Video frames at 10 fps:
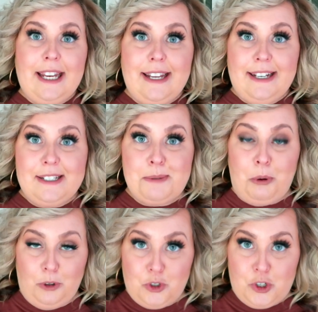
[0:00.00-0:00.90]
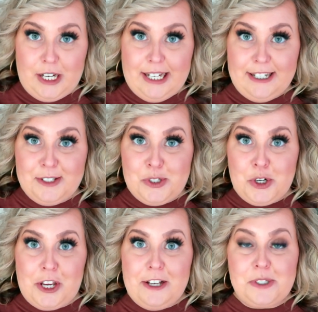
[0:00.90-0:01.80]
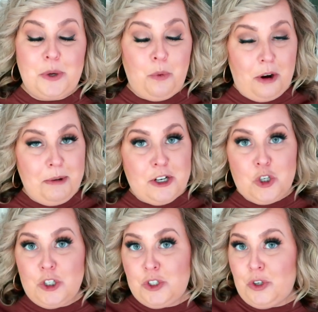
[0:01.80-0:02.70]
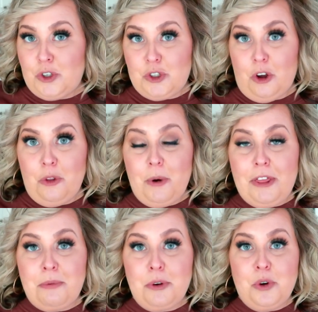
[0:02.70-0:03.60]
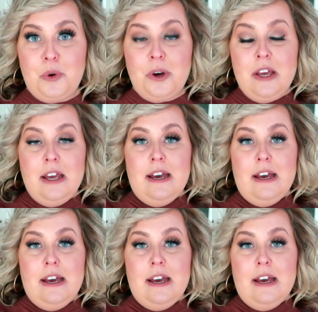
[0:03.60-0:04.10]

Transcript: It is poultry, it is turkey, so you want to make sure it's cooked all the way through,